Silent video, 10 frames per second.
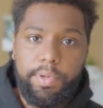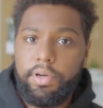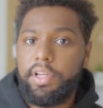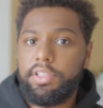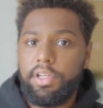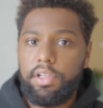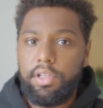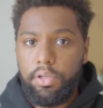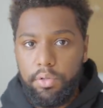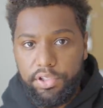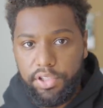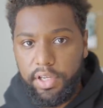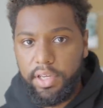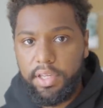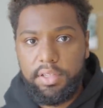building
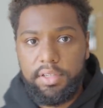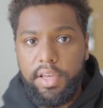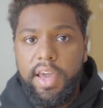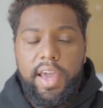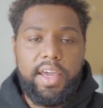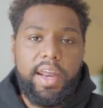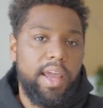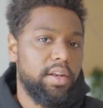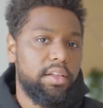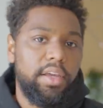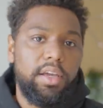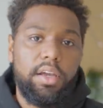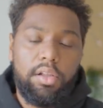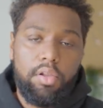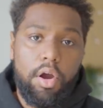solutions, and
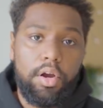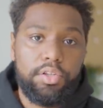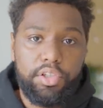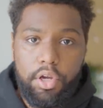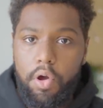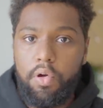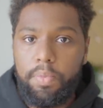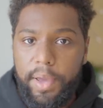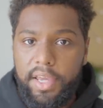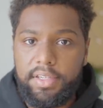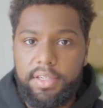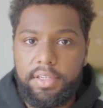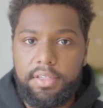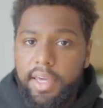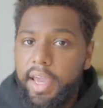handling large code
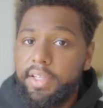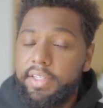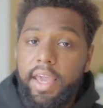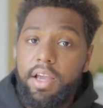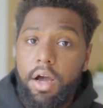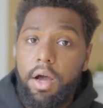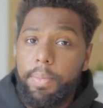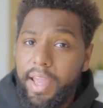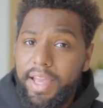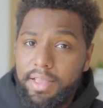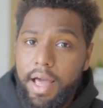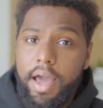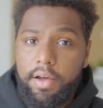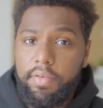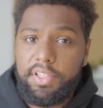bases can take up a
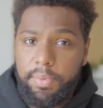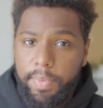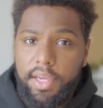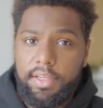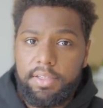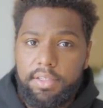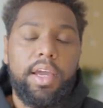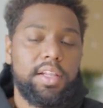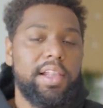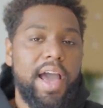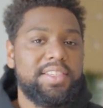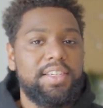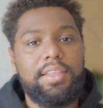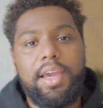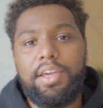lot of space. And the last
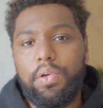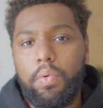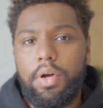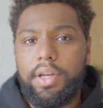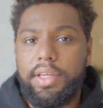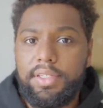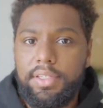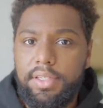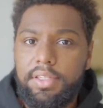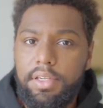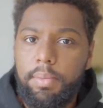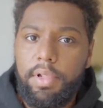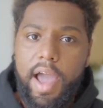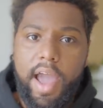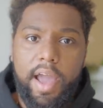thing that you want is
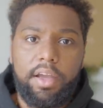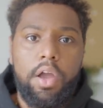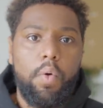system lag